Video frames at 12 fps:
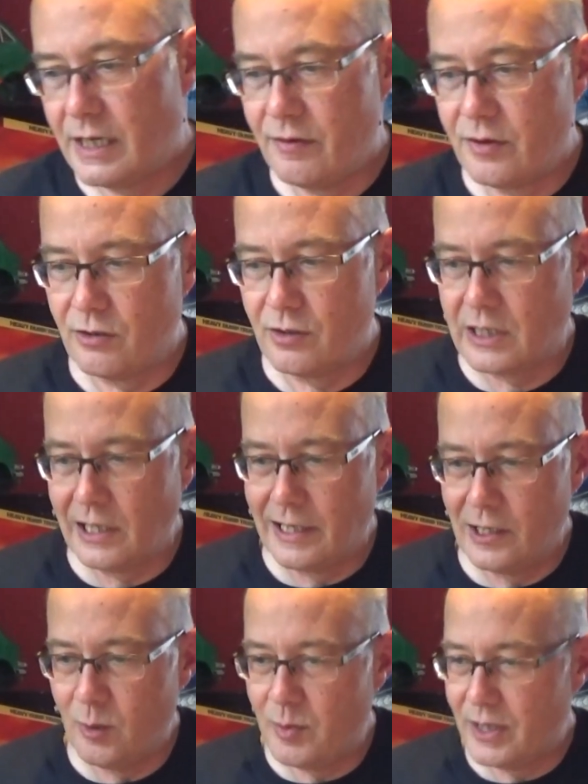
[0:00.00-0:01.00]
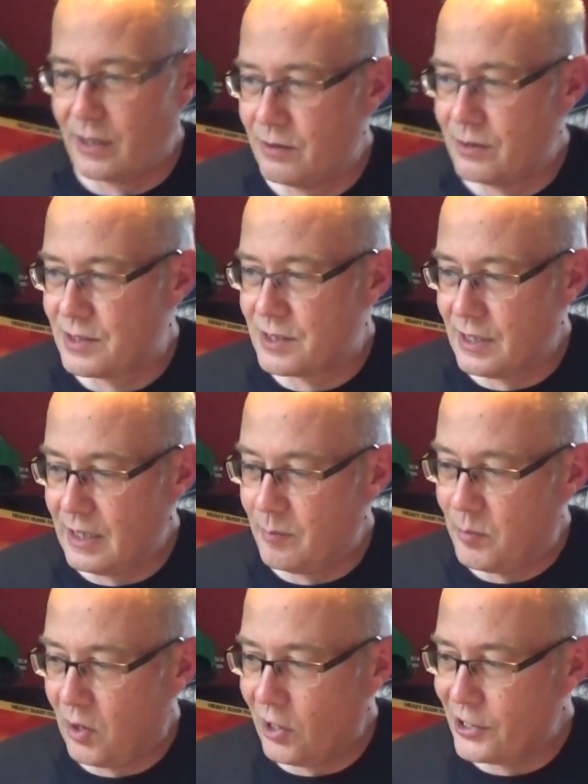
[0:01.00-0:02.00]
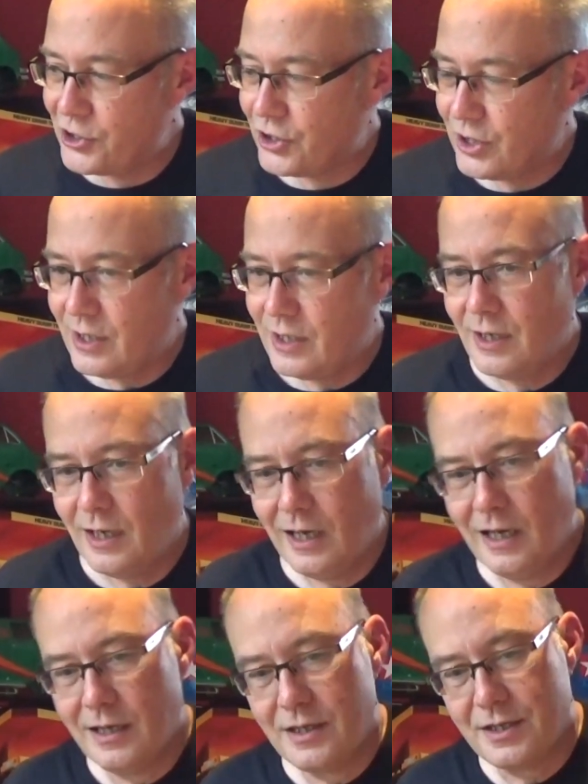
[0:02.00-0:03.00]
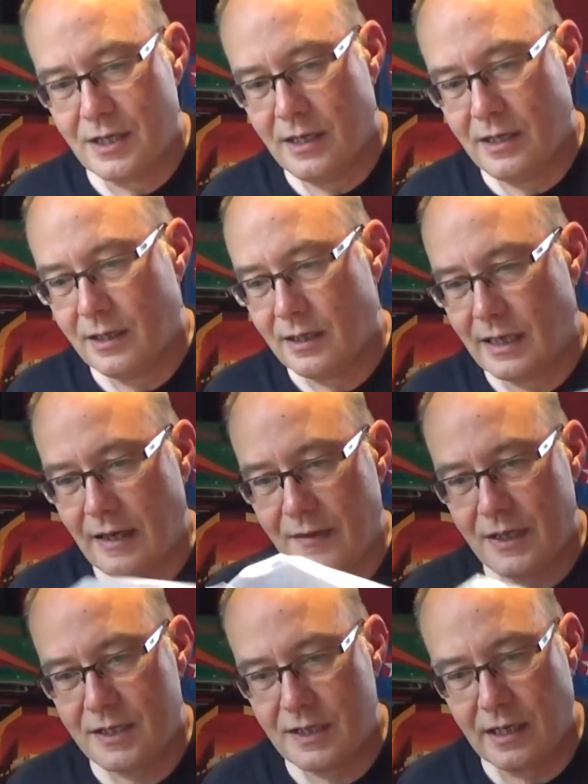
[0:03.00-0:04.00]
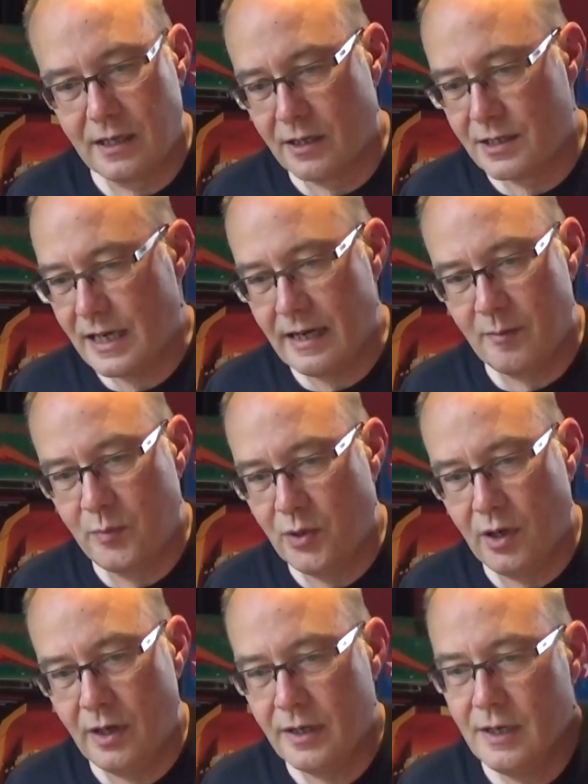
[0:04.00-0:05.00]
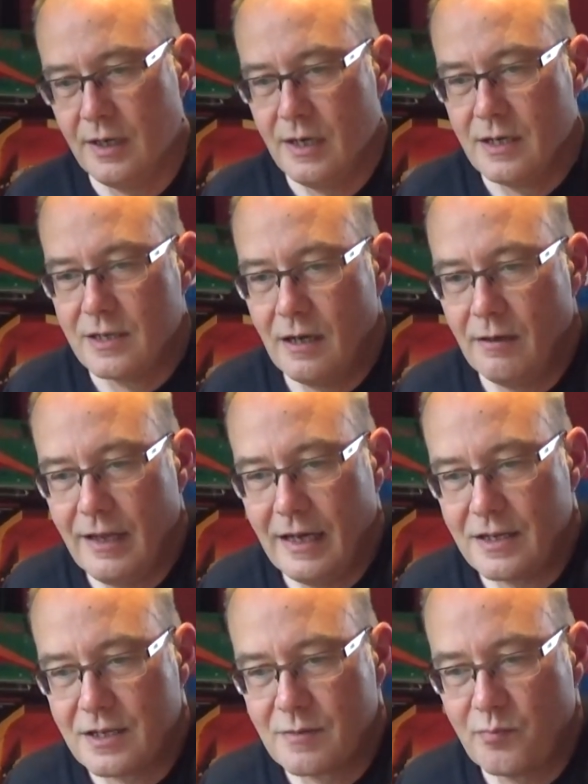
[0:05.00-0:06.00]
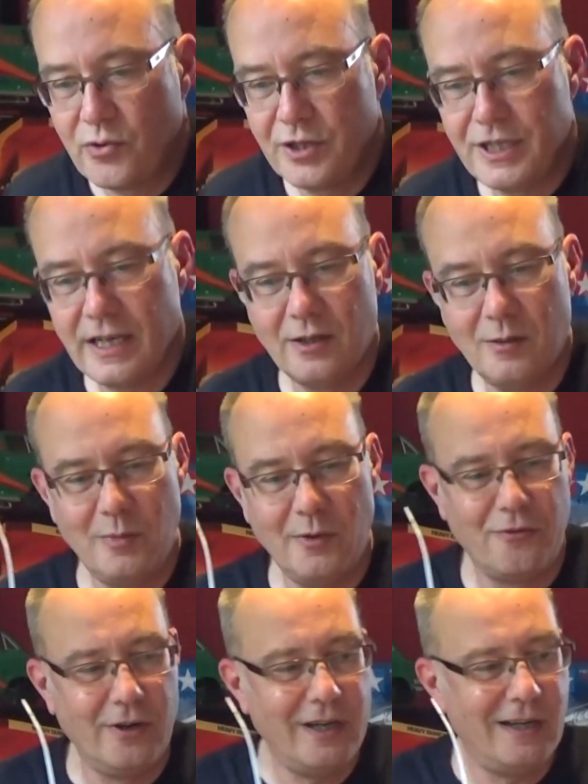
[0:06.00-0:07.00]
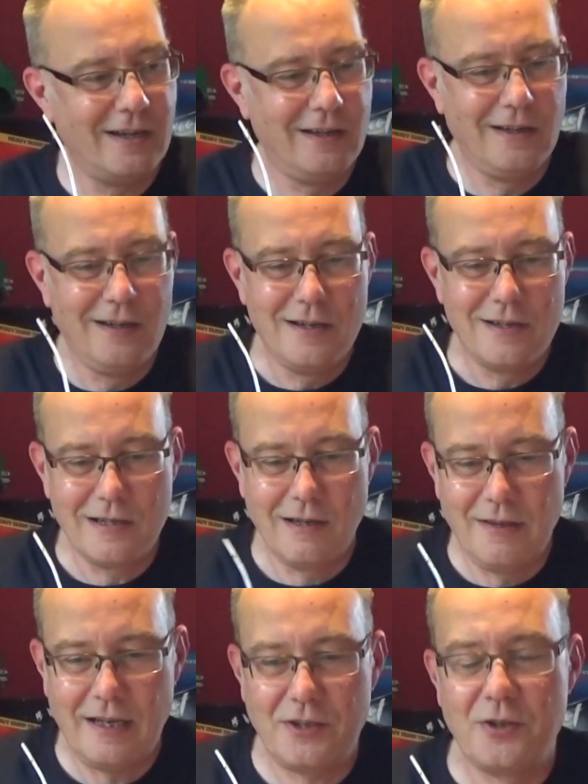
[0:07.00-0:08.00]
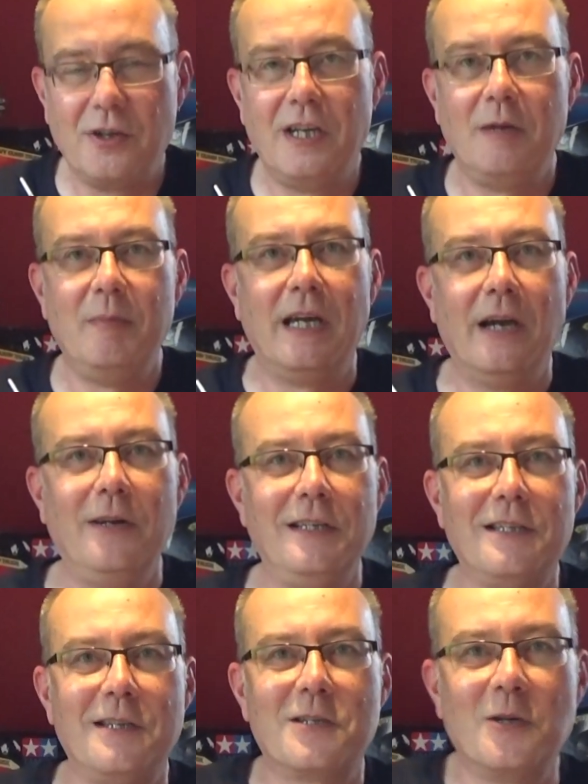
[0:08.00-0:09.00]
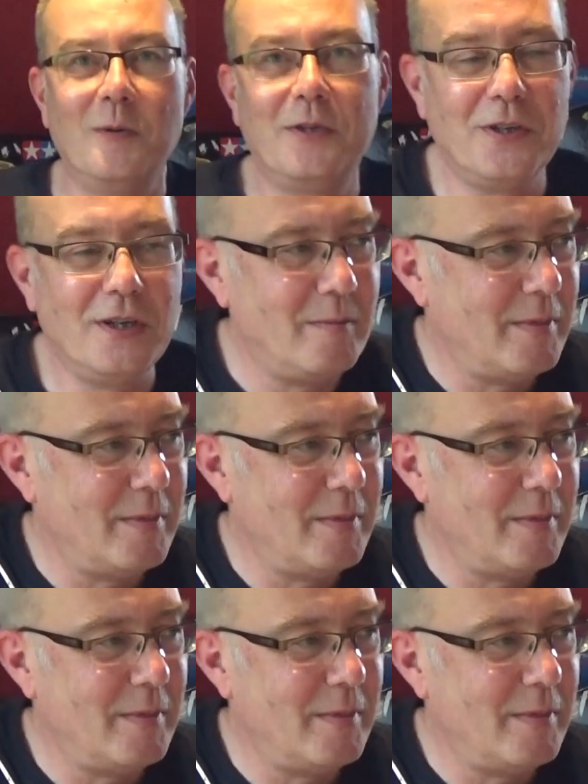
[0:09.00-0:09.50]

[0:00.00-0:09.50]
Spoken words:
Give it a good clean up and a good polish, and get this thing cut out and put on. So that's project number 3. So that should keep me going into the summer, shouldn't it?